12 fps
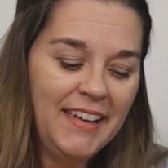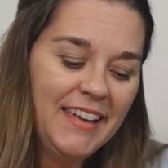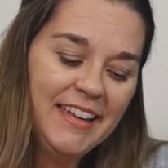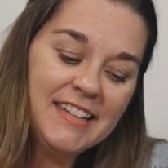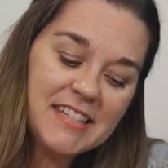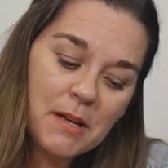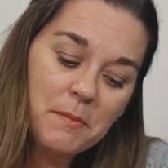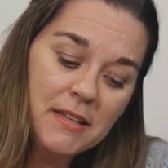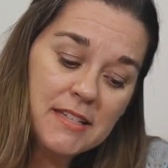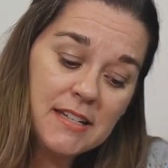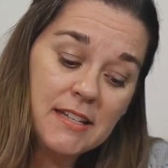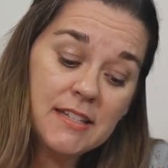In some
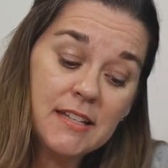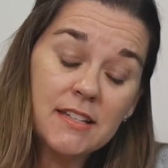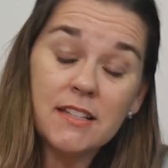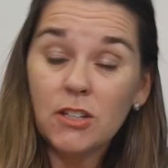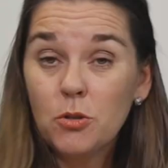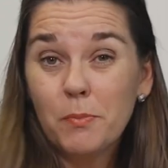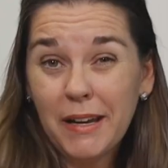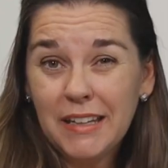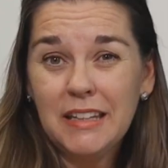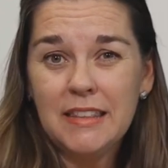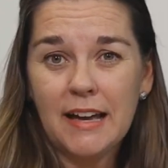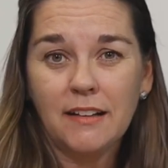instances, you might
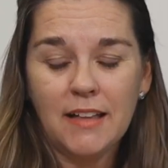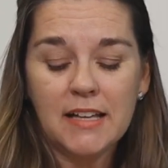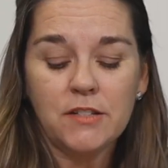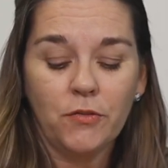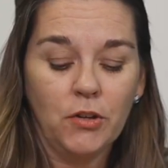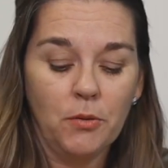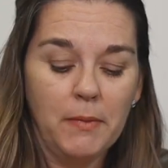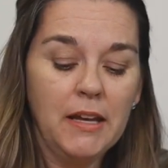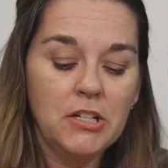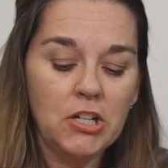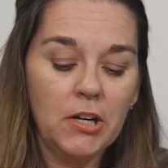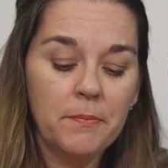need that class for your
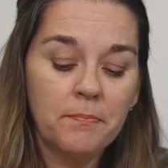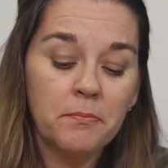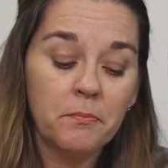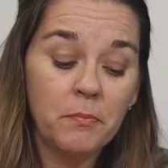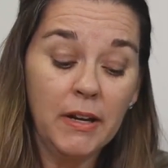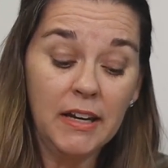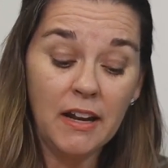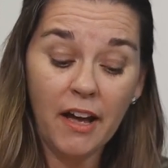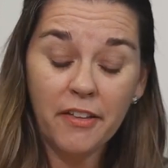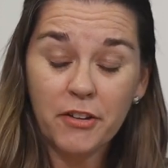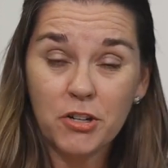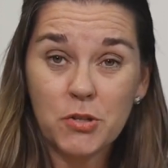major, but in
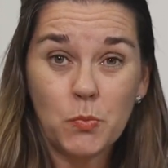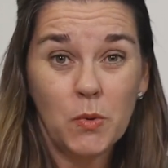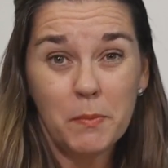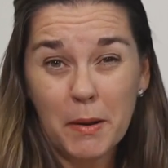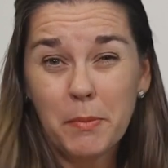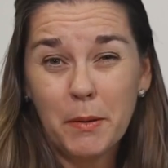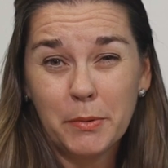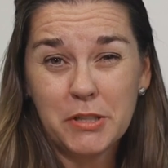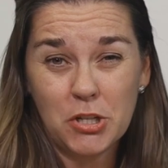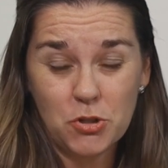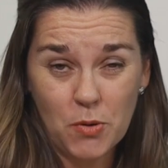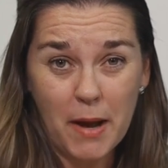others, we might be able
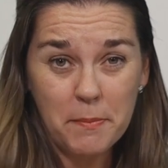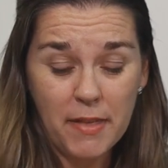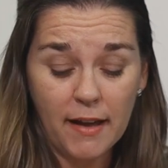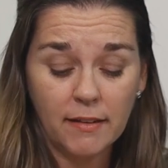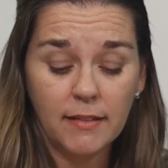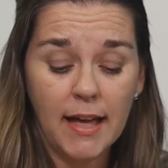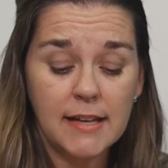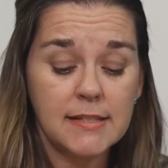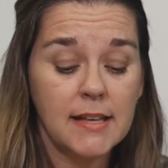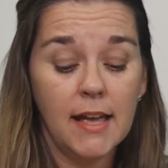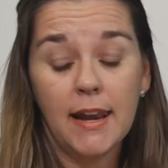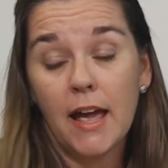to drop that
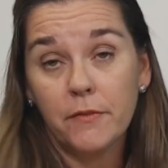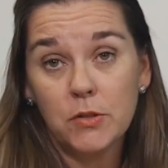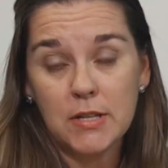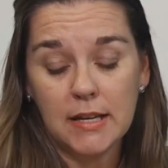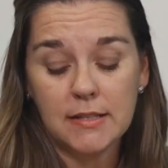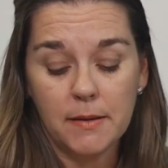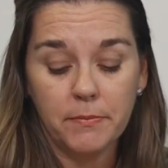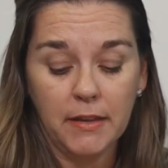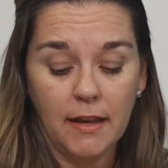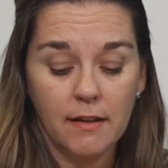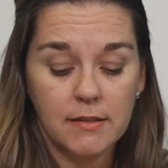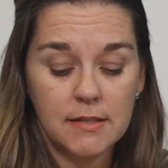class and have you take
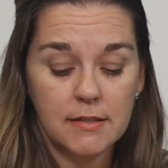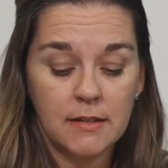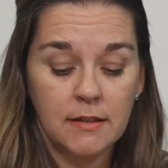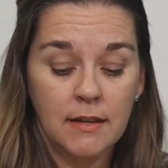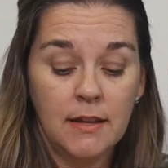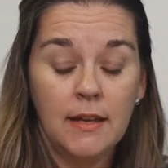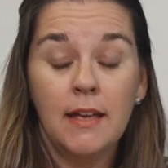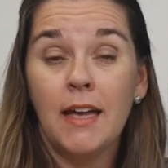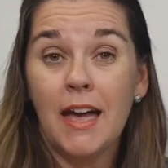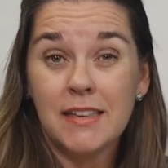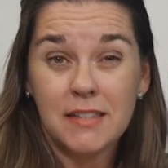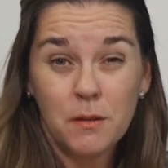something else.
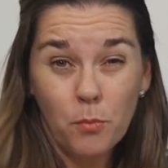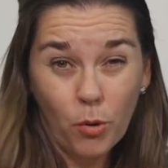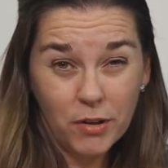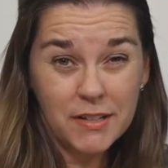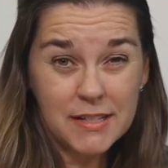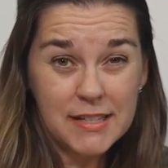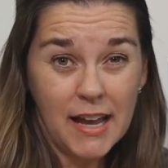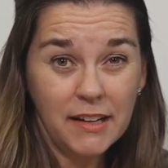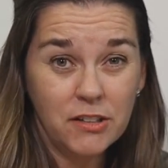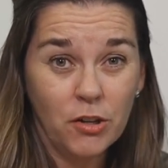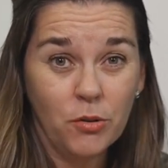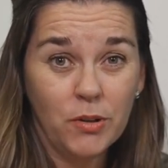As an important
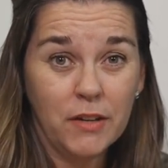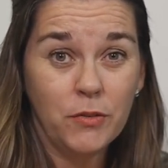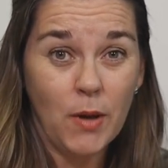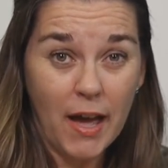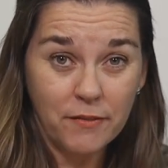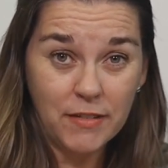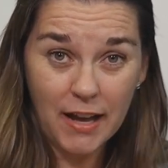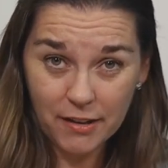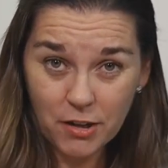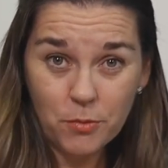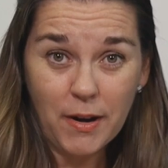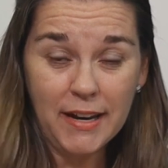side note, if you have not
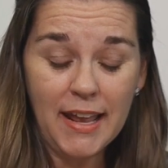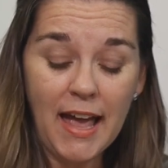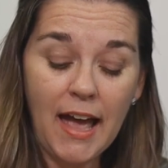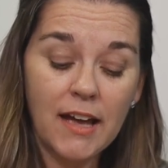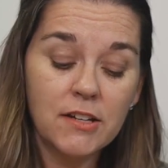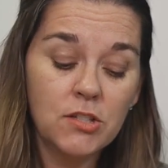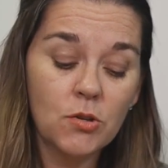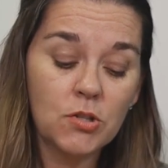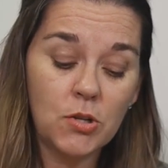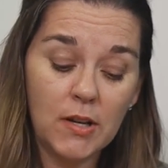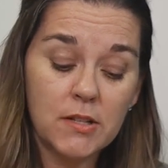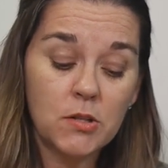already had your
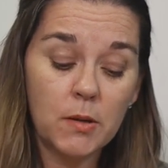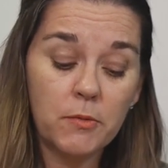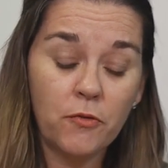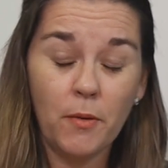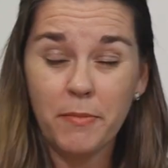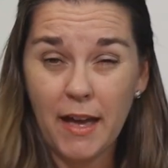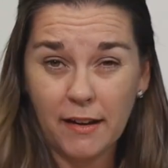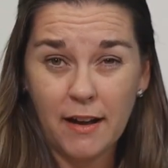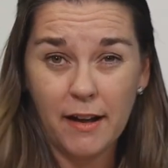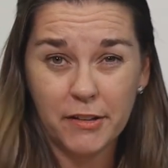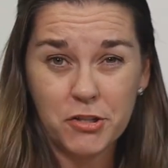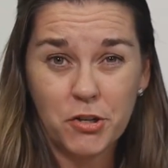transcript from that
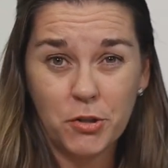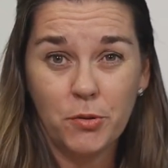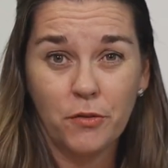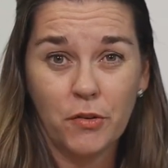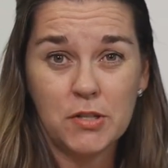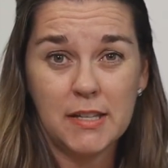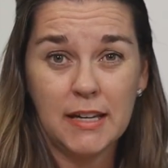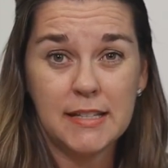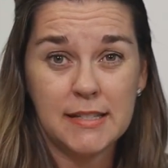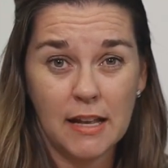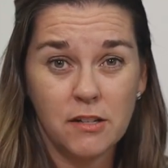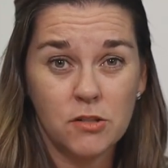college or university
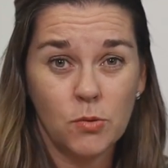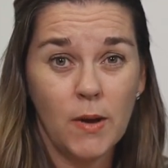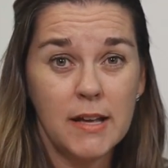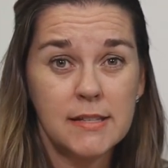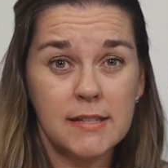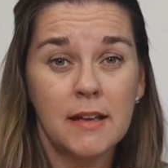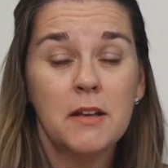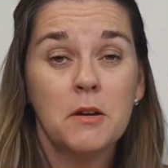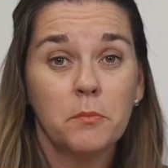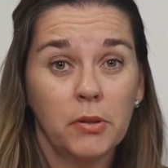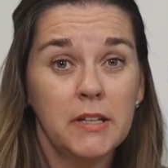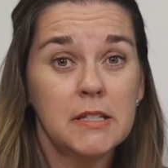sent to us,
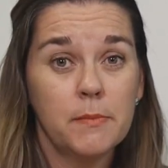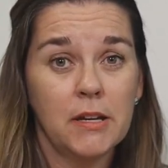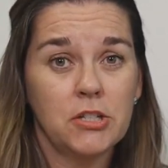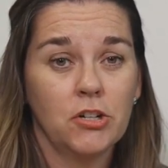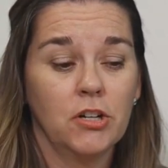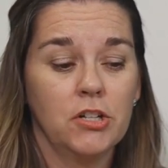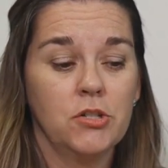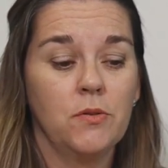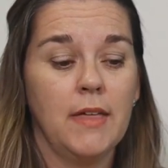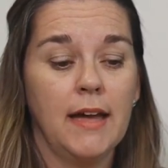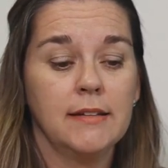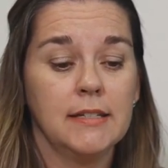please make sure to do
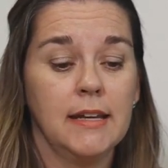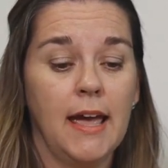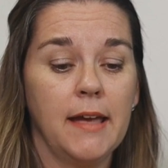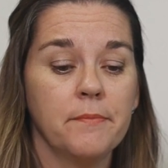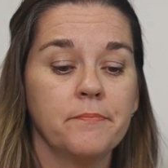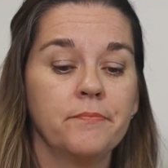that today.